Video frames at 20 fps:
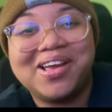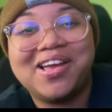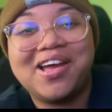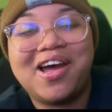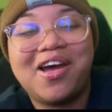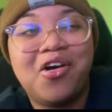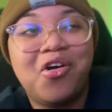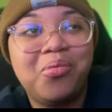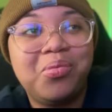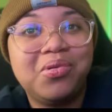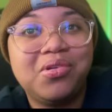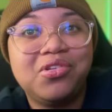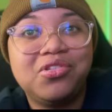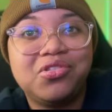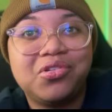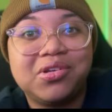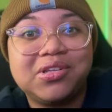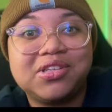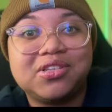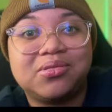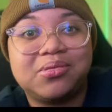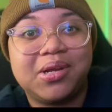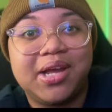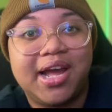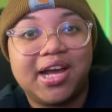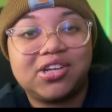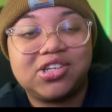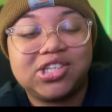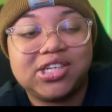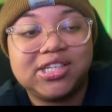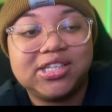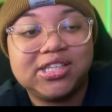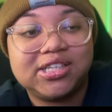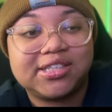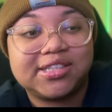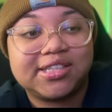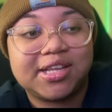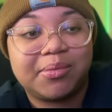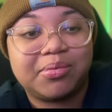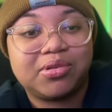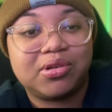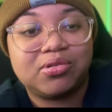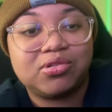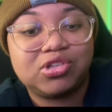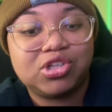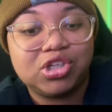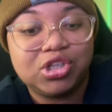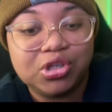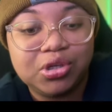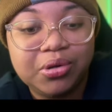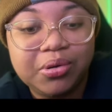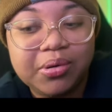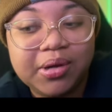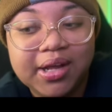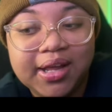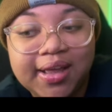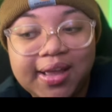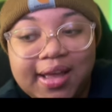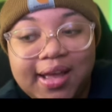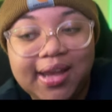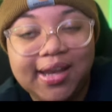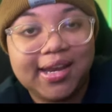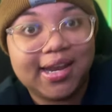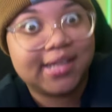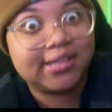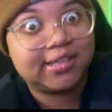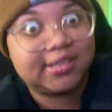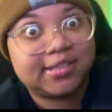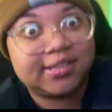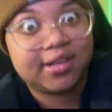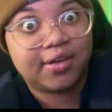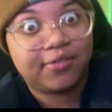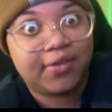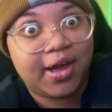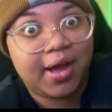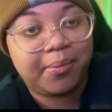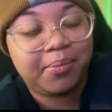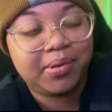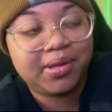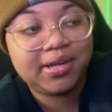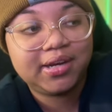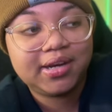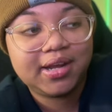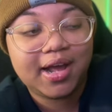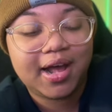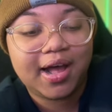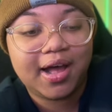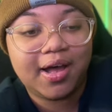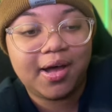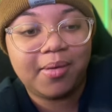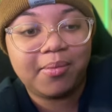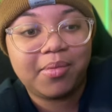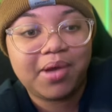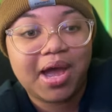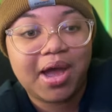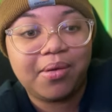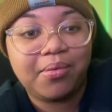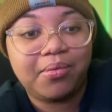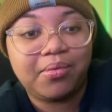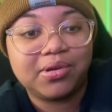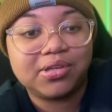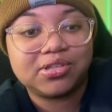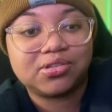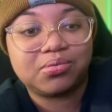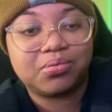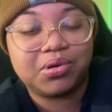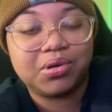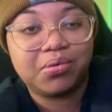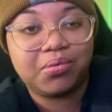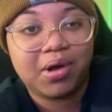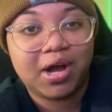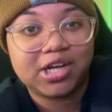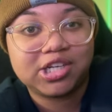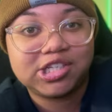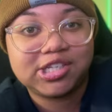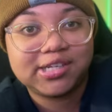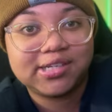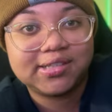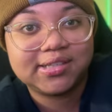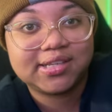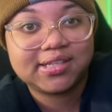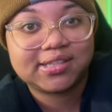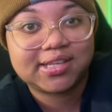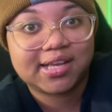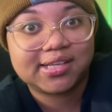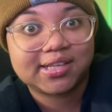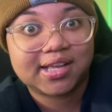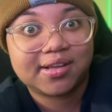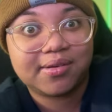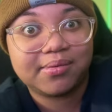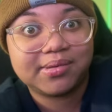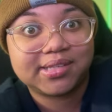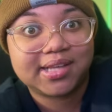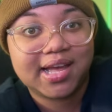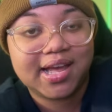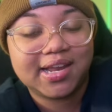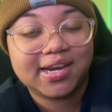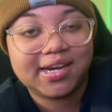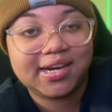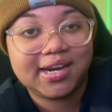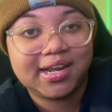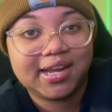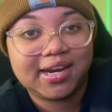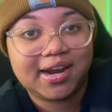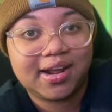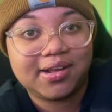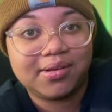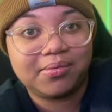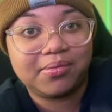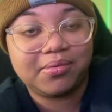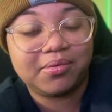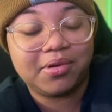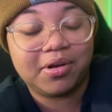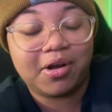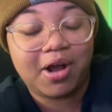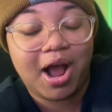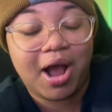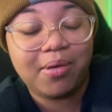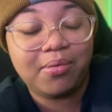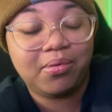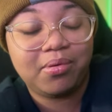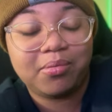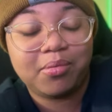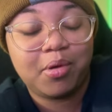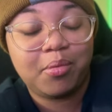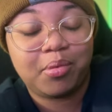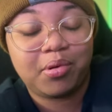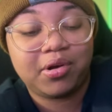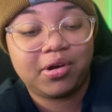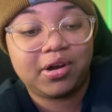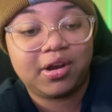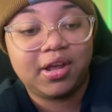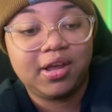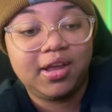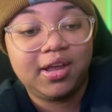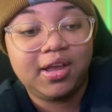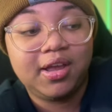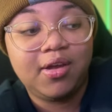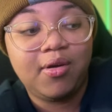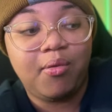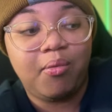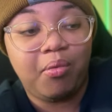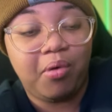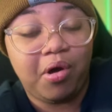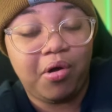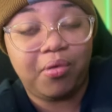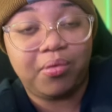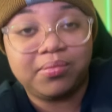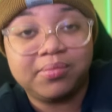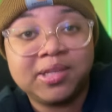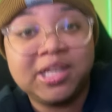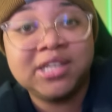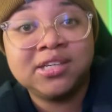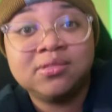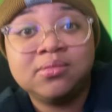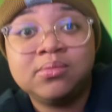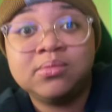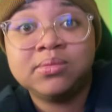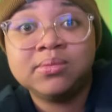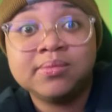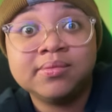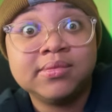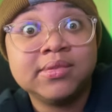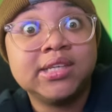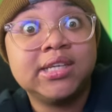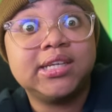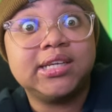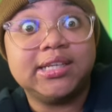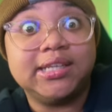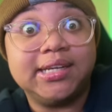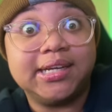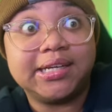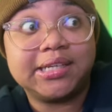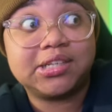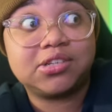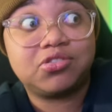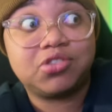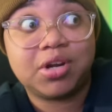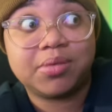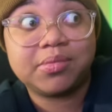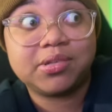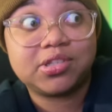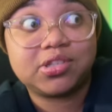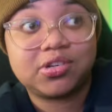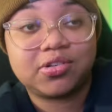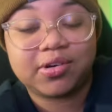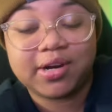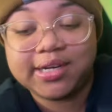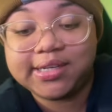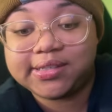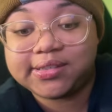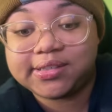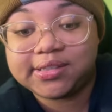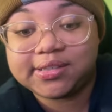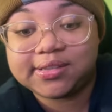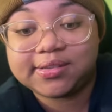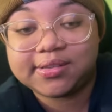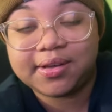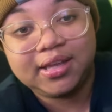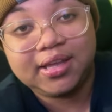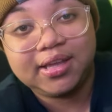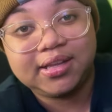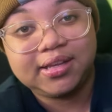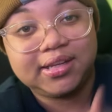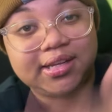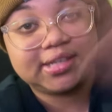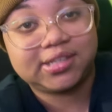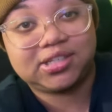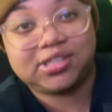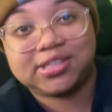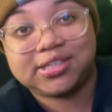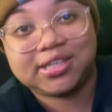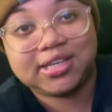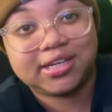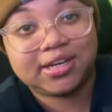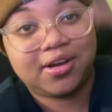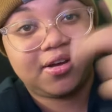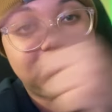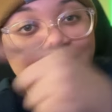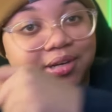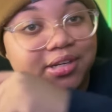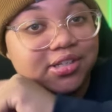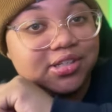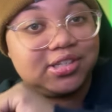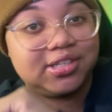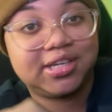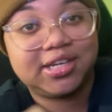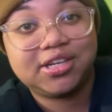I hope you enjoyed this reaction. This is episode 2. Lots of stuff happened. I was re-watching this as I was editing and I remembered, whoa. Yeah, this drama is crazy. So let's just get on into the